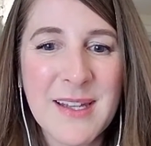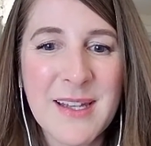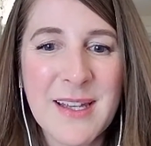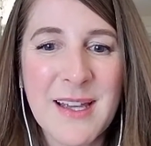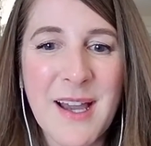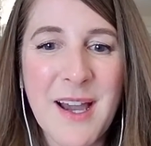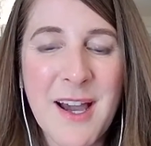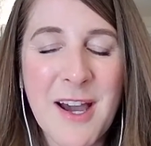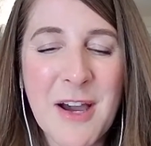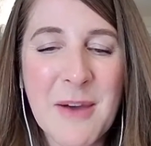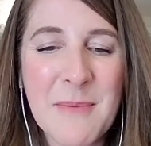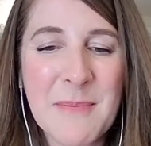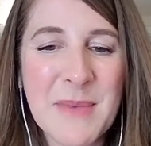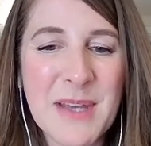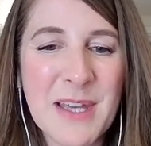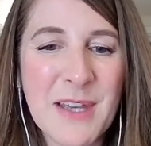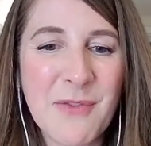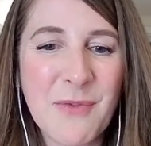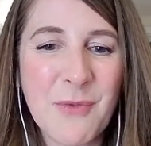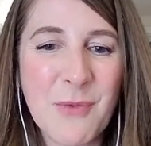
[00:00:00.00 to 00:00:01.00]

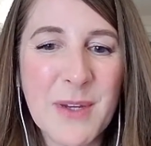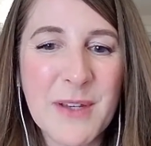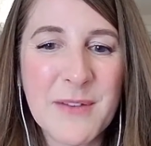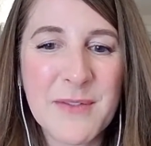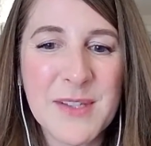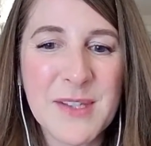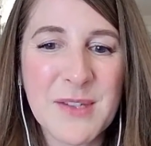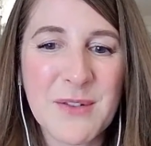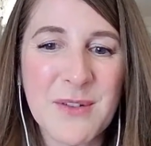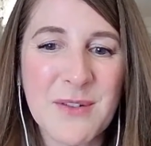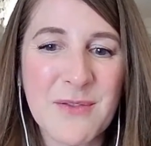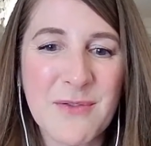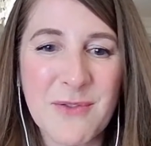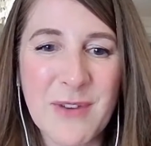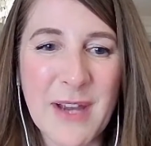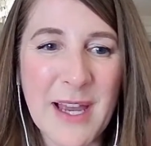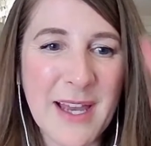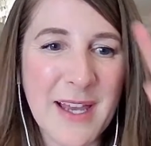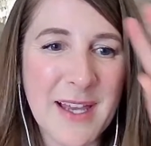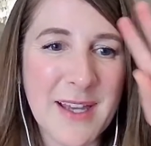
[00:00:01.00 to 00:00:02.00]
if we've sort of
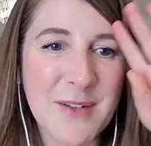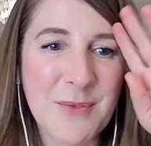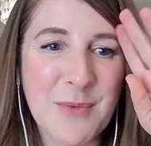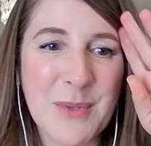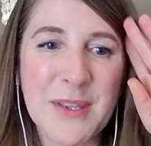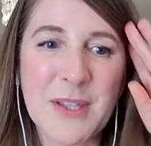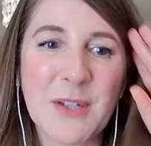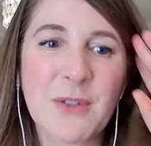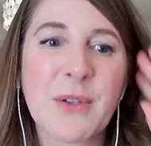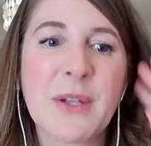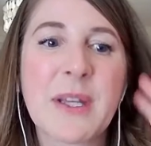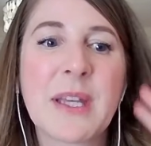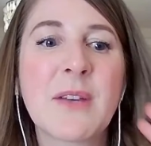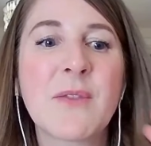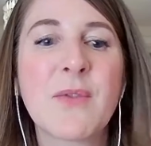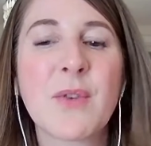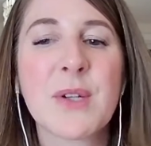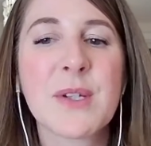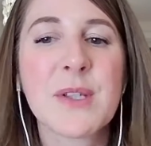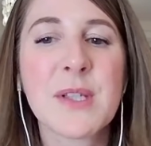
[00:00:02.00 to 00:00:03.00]
read what they're looking
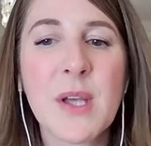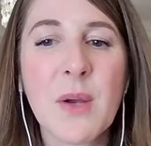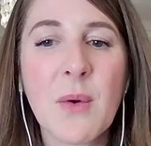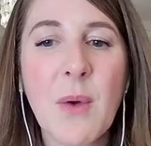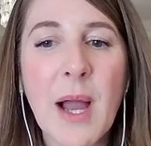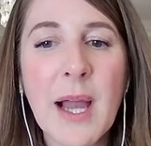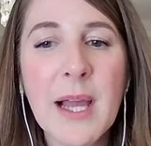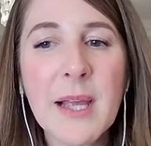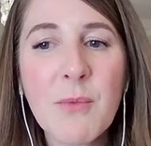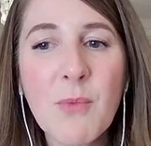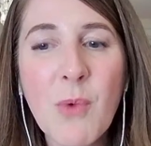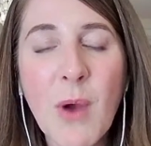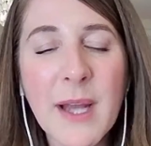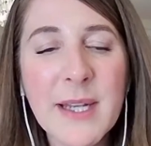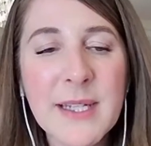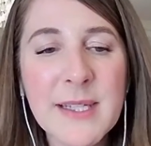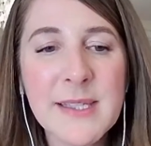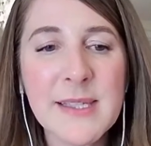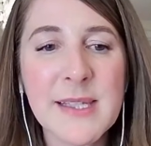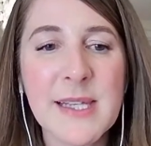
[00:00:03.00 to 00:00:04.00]
for. So I
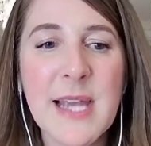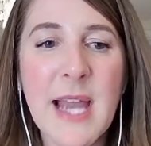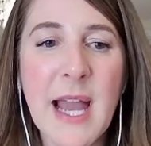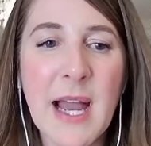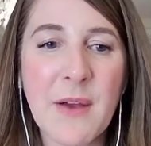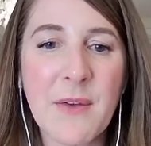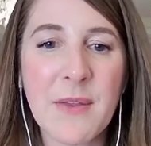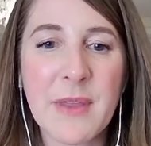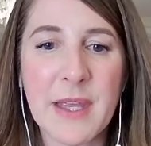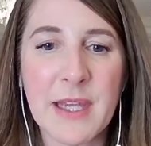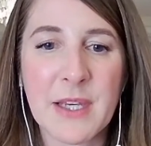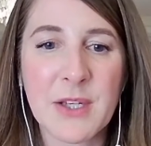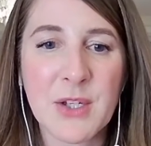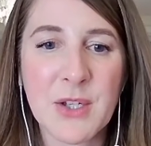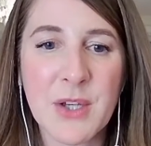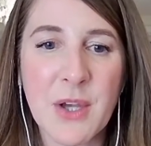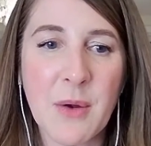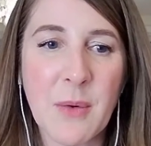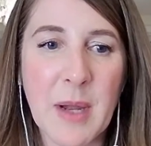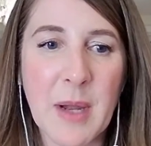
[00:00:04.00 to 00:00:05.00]
want to see how they
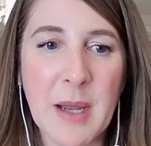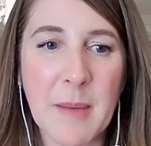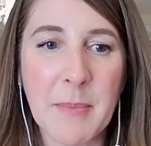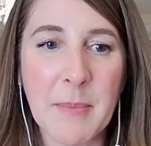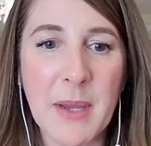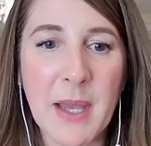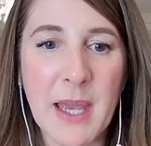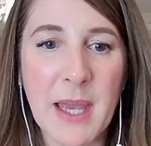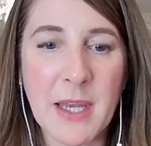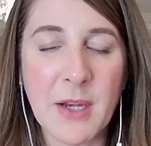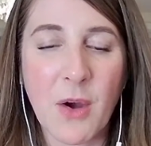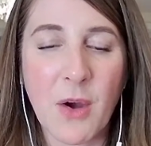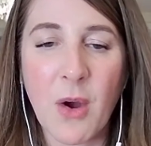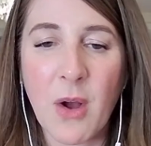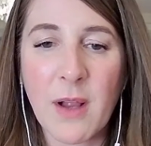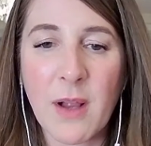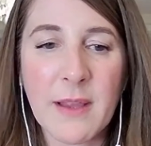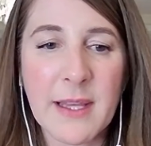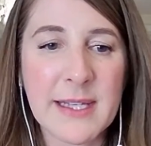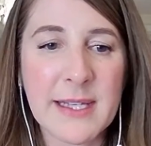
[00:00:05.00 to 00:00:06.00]
show up. And
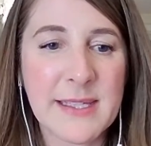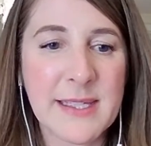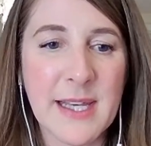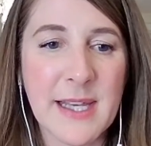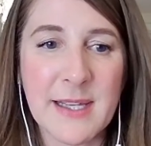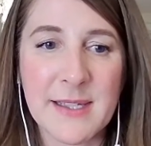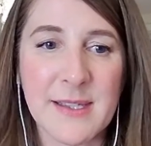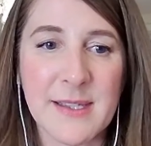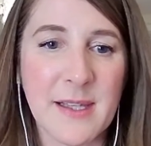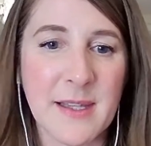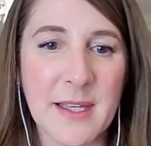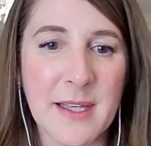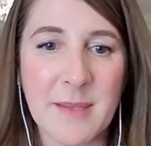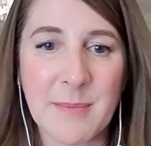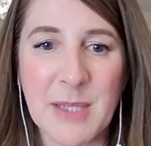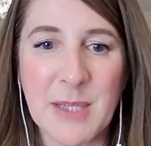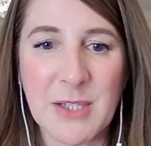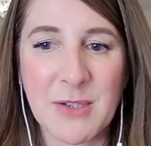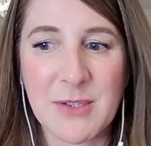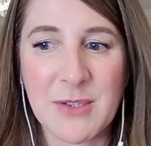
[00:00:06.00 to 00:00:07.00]
all I say is I like
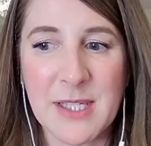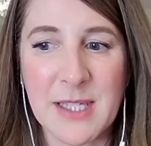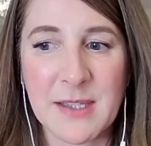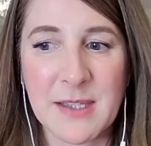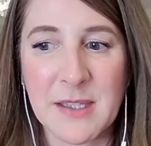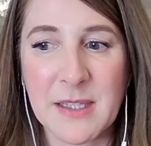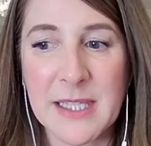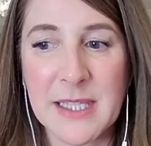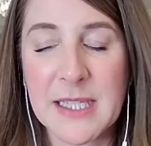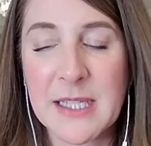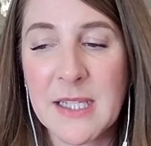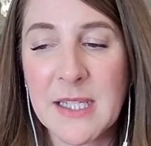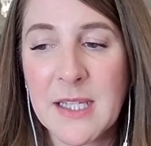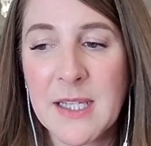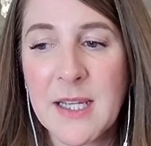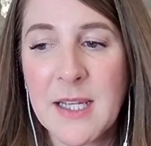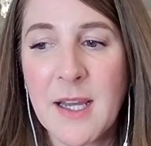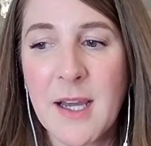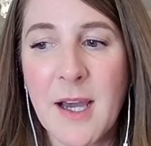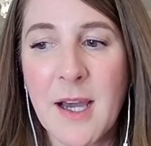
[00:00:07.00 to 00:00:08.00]
men who take the lead.
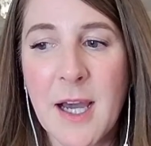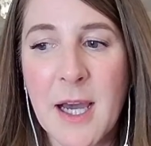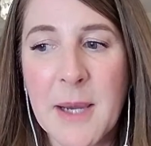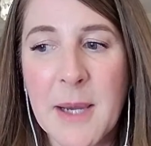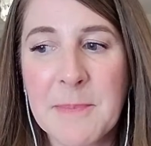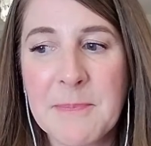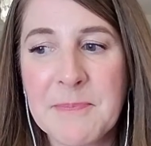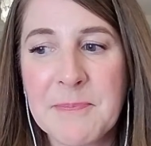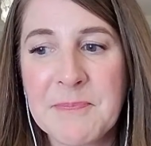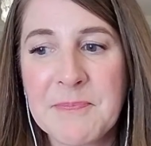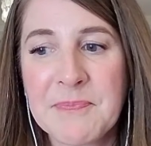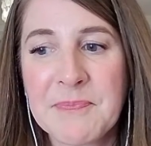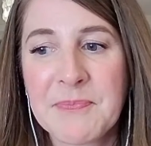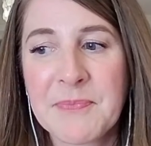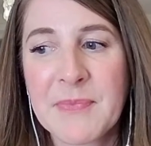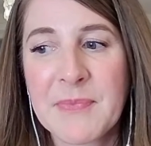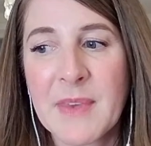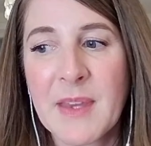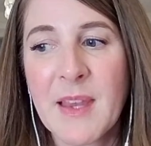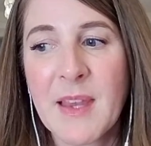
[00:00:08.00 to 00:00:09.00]

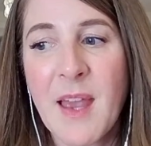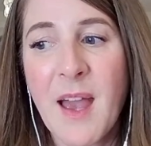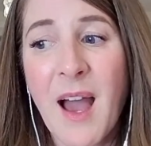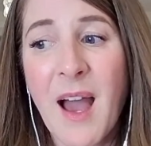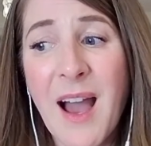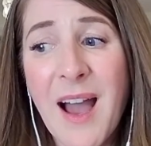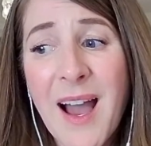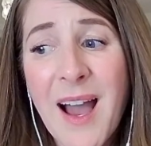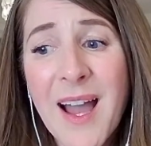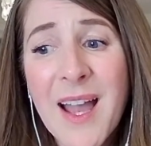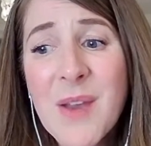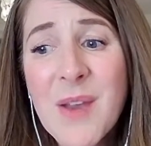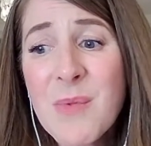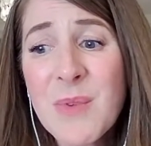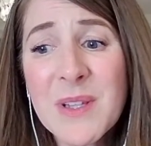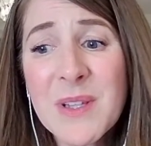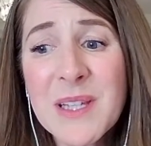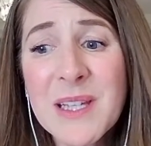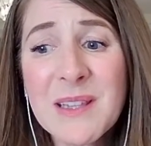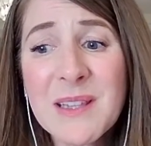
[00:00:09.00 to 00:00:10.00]
I
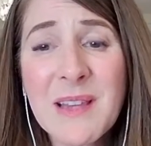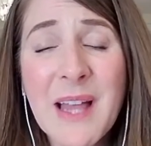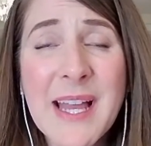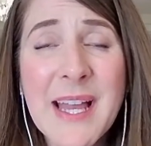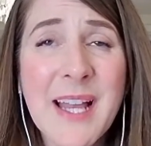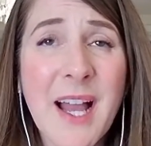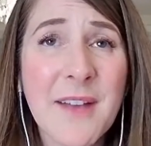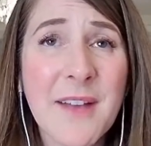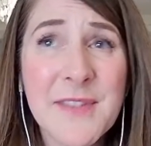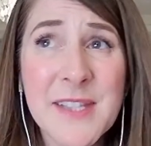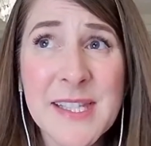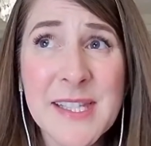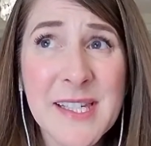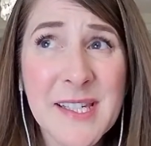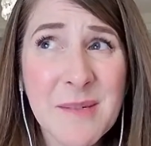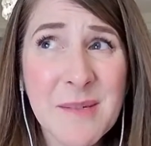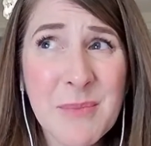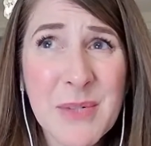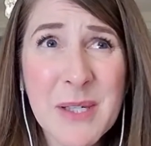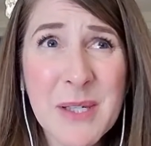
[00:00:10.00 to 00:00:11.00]
really I've
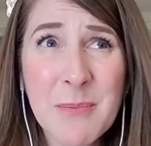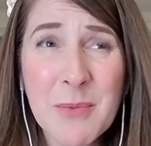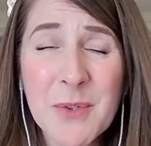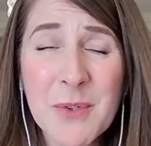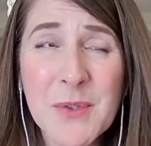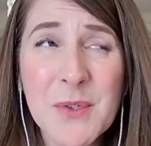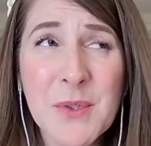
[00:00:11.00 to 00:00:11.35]
seen people